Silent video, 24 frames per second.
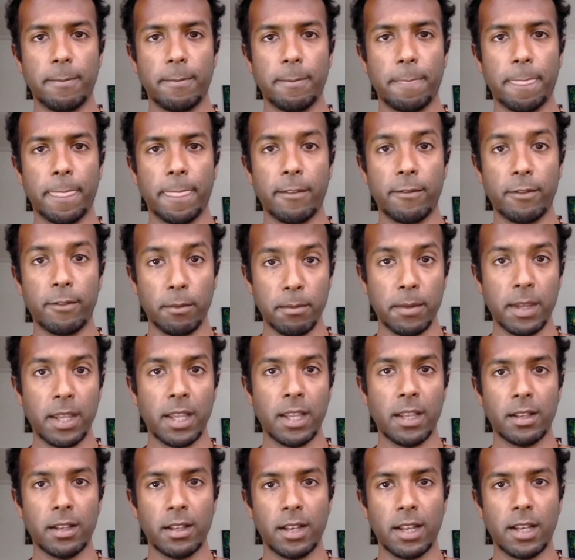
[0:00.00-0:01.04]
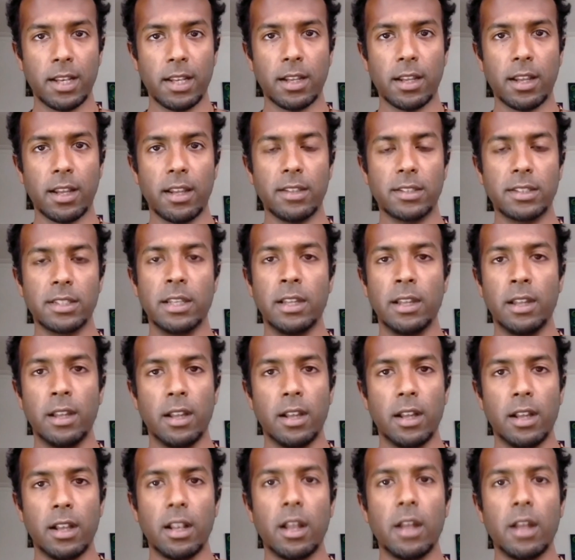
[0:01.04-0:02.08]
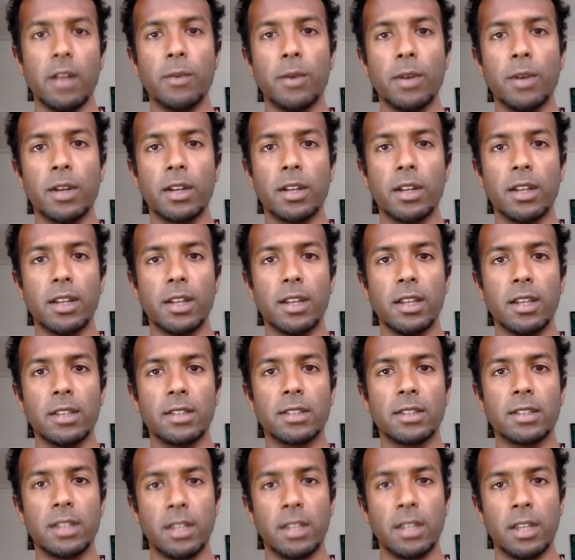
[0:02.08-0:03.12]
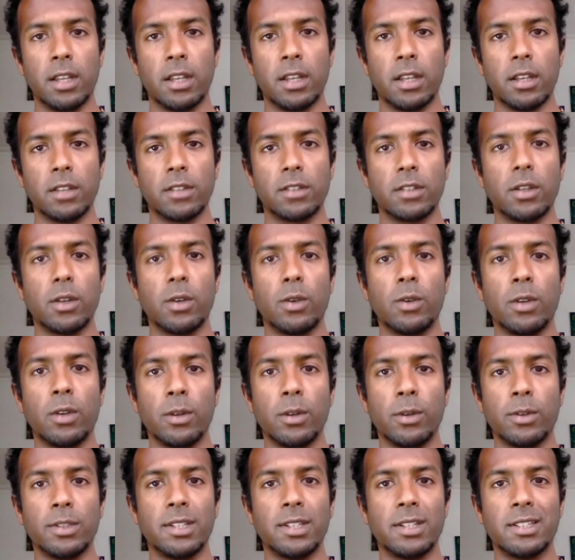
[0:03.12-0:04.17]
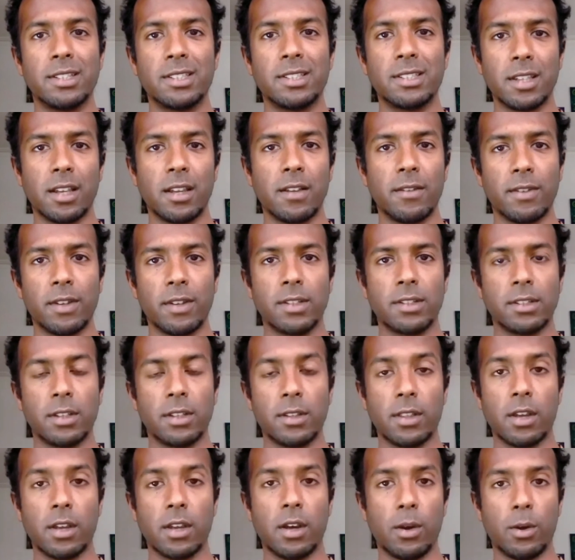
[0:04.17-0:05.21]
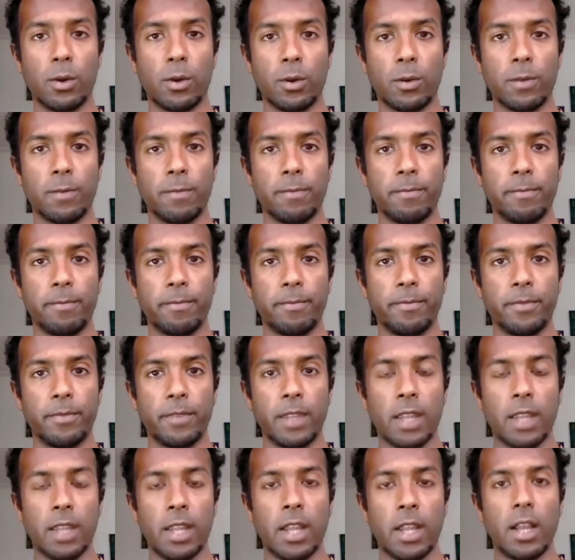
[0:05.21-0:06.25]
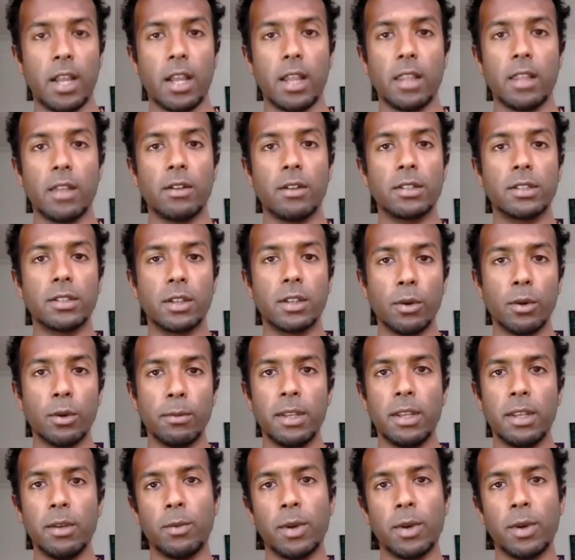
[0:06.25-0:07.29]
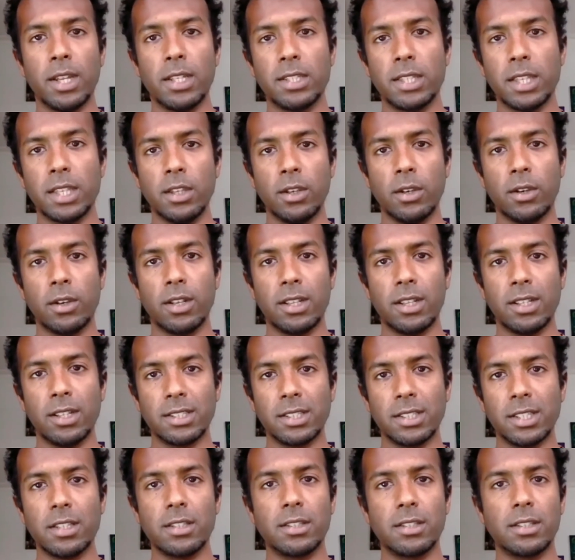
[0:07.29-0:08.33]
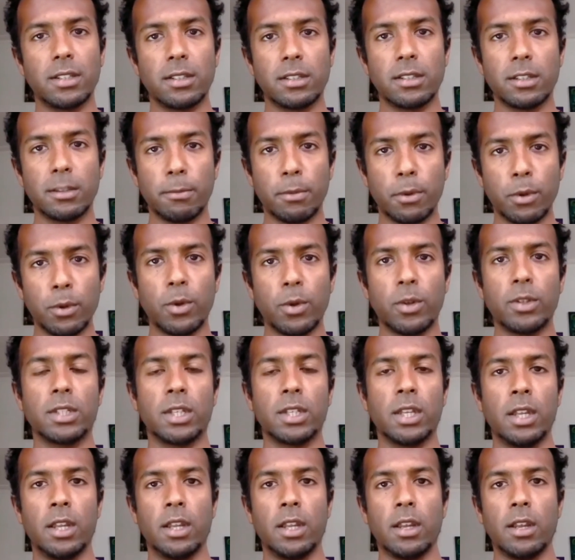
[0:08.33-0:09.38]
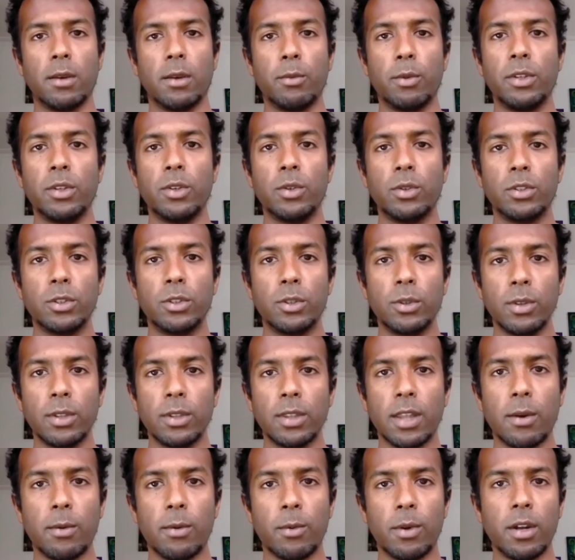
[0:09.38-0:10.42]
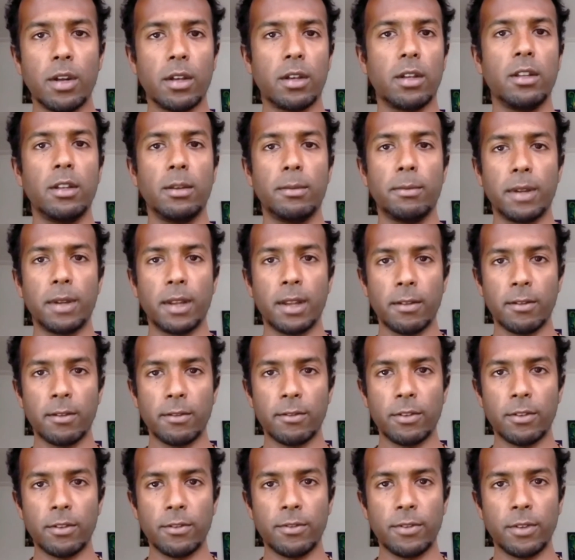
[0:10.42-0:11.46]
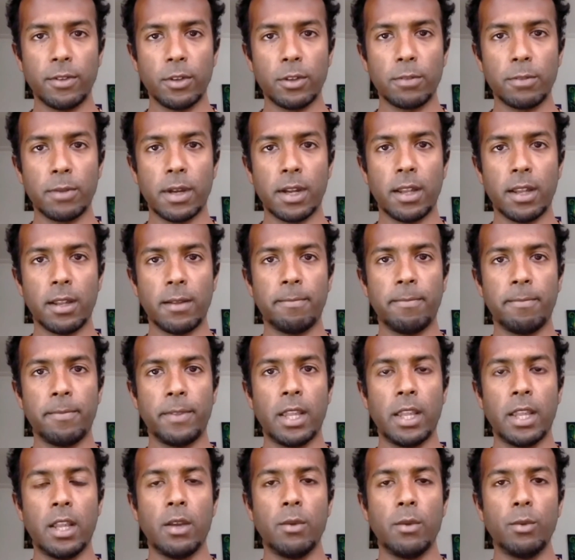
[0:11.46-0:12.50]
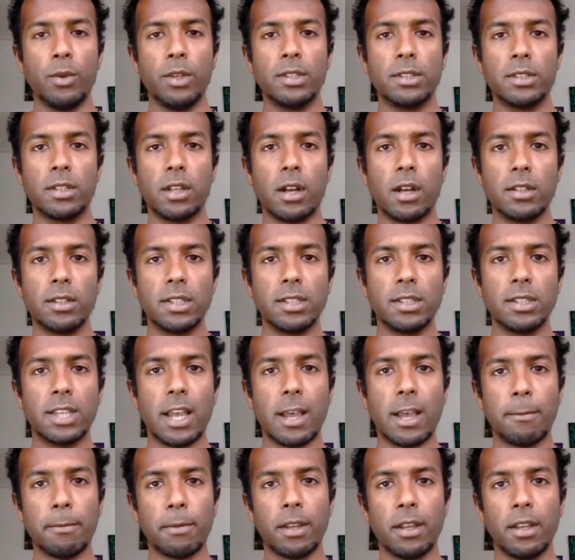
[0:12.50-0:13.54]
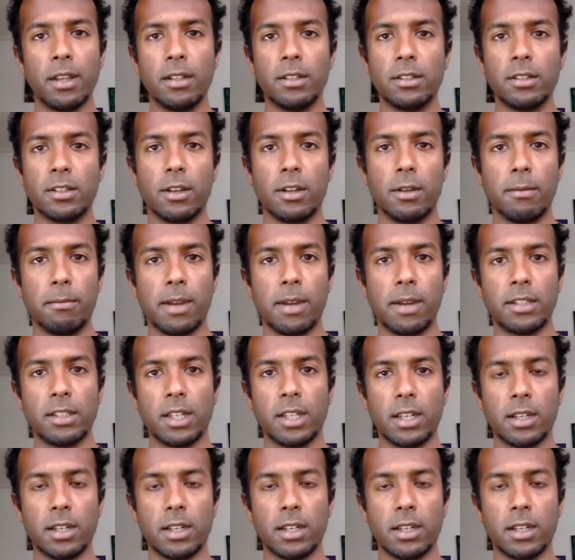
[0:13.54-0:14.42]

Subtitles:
For me, in any case, a light worker is the soul who is in service to the whole. And there's so many ways that you can assist and support. And when you're doing that work and you're being fulfilled by it, we start to tap into magic.